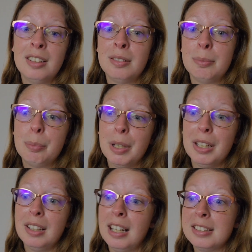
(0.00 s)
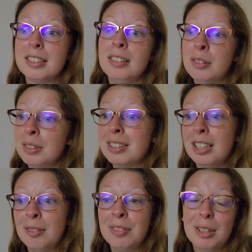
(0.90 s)
um, but I still
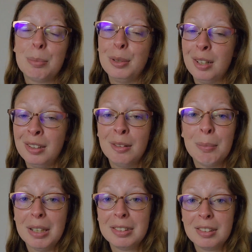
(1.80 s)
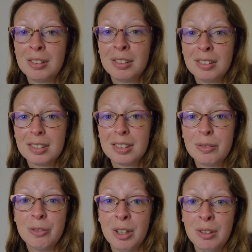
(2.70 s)
received like plenty of
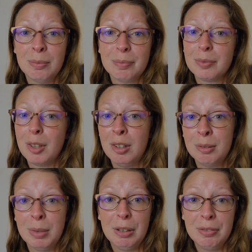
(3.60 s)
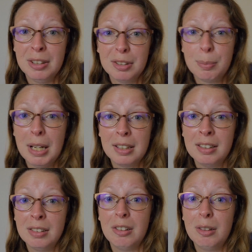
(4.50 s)
messages from all my friends
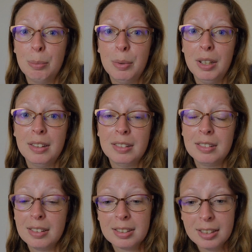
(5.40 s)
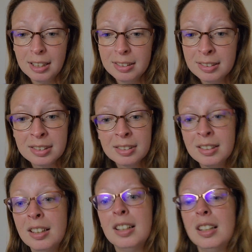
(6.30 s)
back in Europe and the
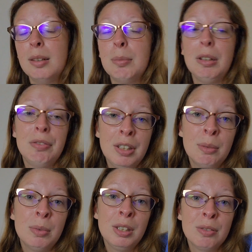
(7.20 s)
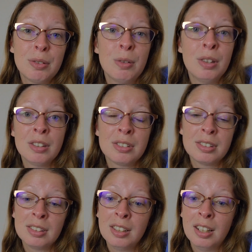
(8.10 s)
States and my family, of
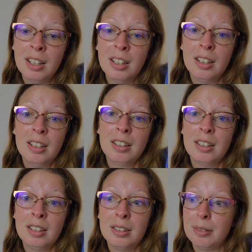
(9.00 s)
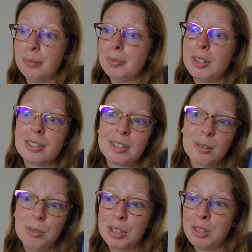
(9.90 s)
course. Um,
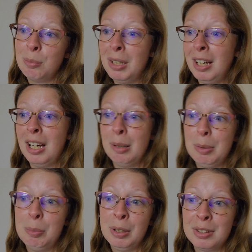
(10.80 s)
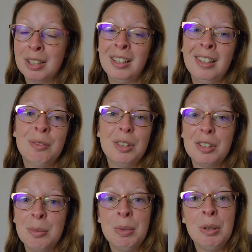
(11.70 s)
just wishing me a happy birthday,
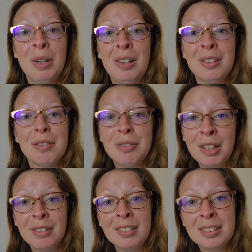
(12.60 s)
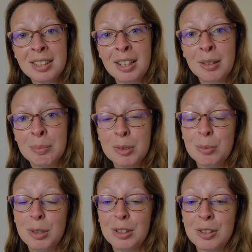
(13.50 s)
wishing me well on the final
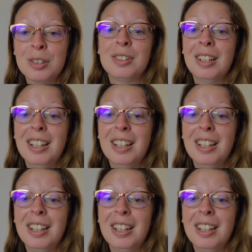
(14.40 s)
exams, which